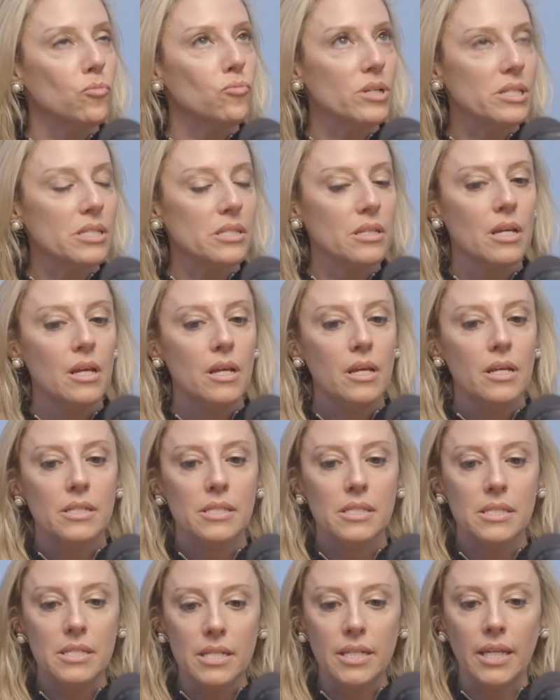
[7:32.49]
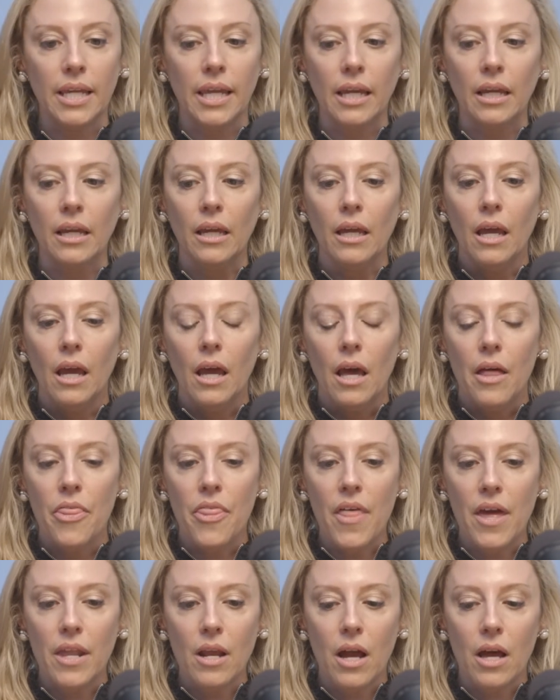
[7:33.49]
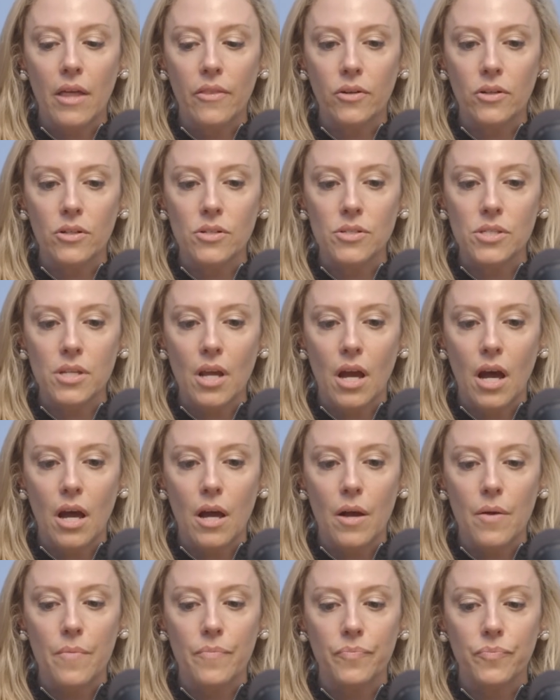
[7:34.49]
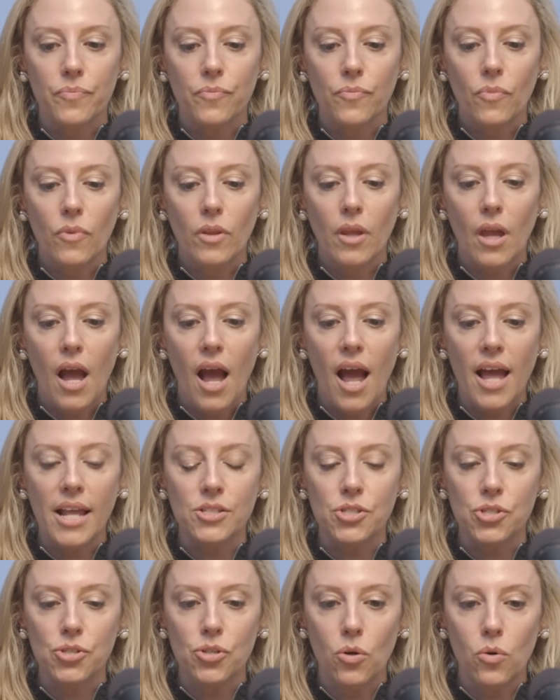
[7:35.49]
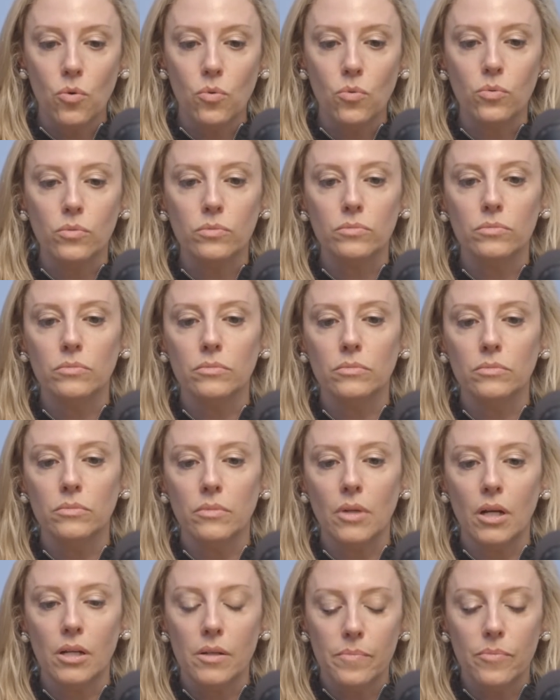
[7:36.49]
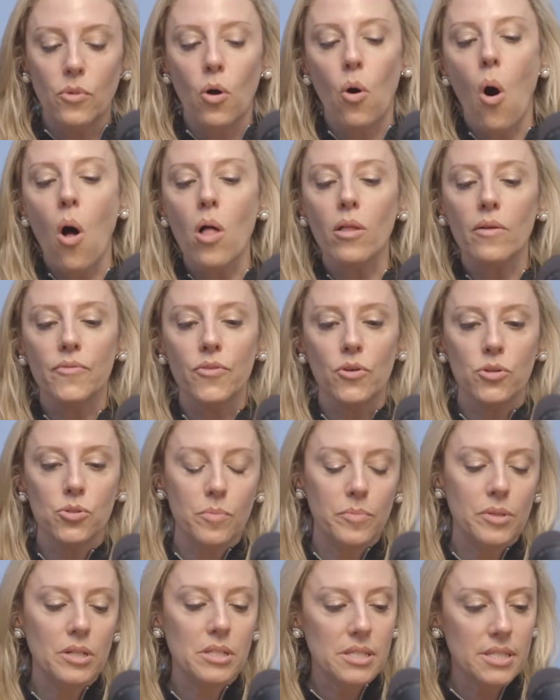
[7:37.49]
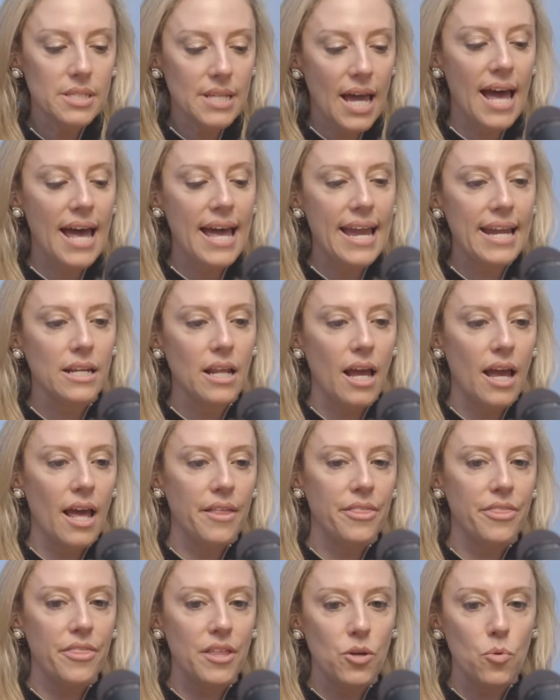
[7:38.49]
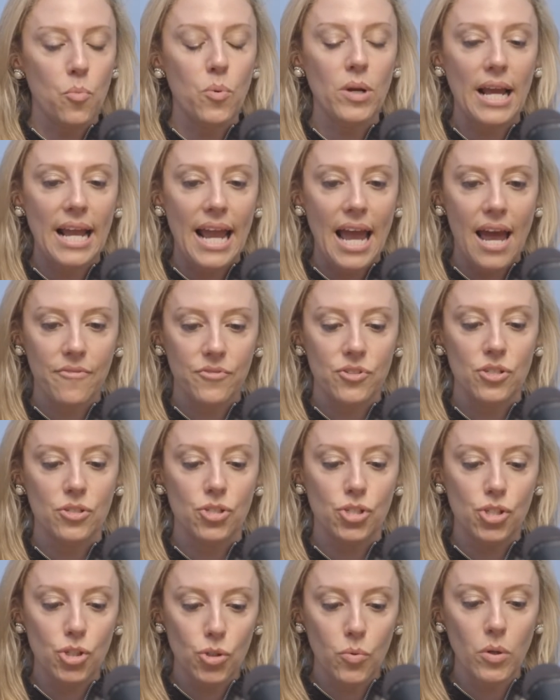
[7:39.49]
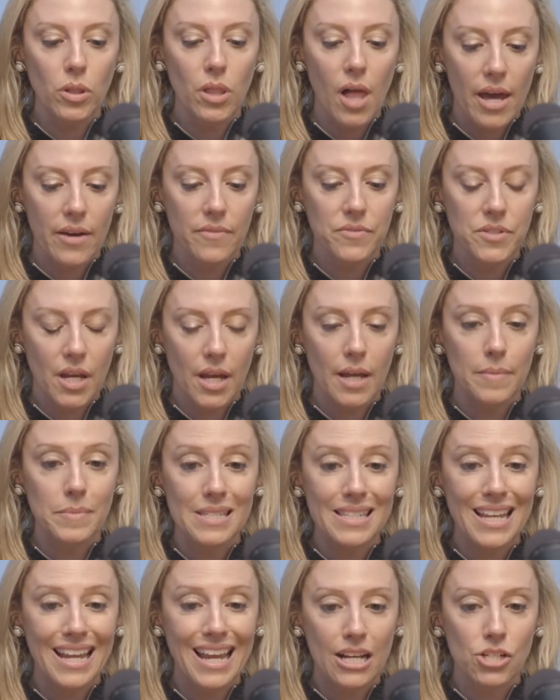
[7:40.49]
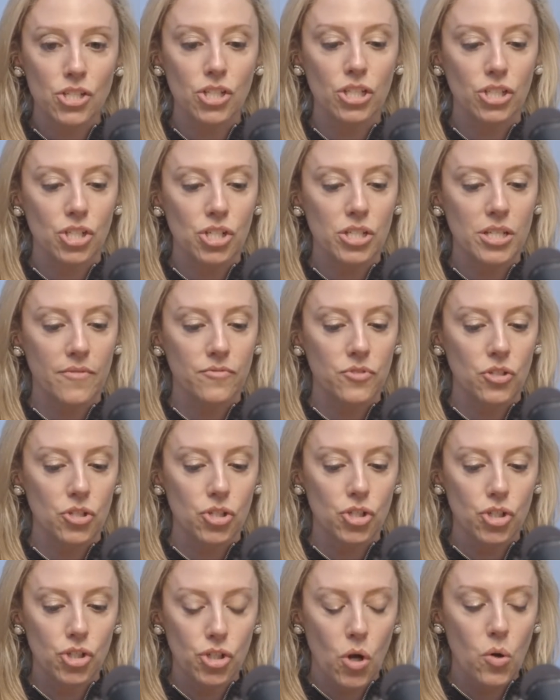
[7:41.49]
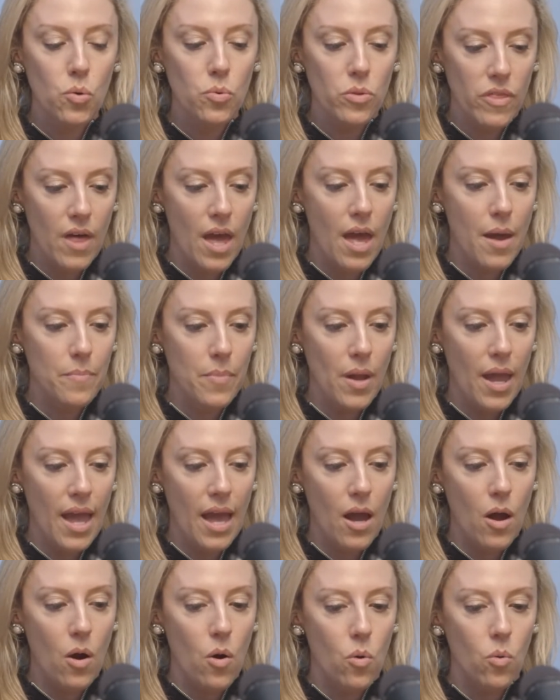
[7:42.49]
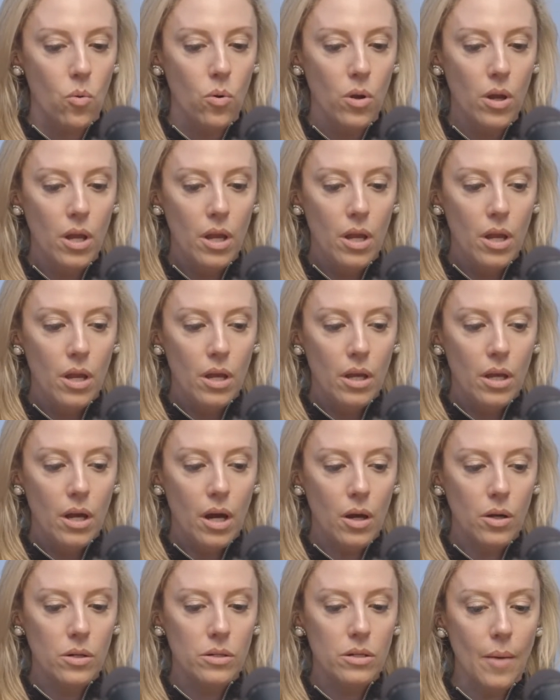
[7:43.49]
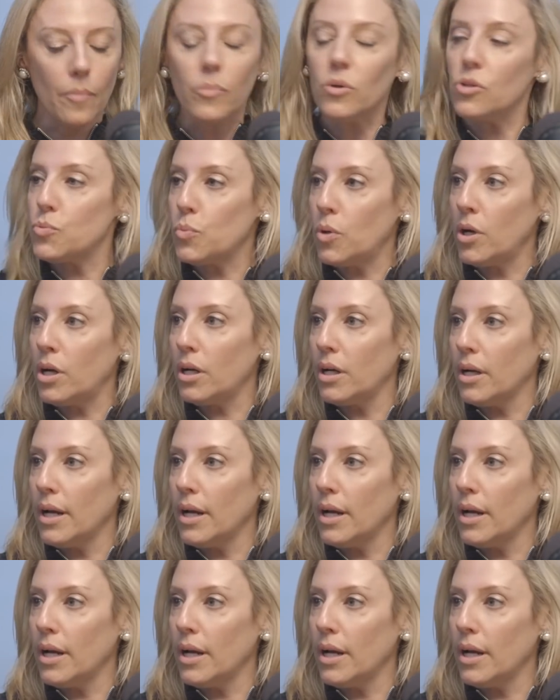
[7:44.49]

risk seeking than others. And so all of those women aside, I think what I have to do a lot of times is I actually just have to show them how numbers work,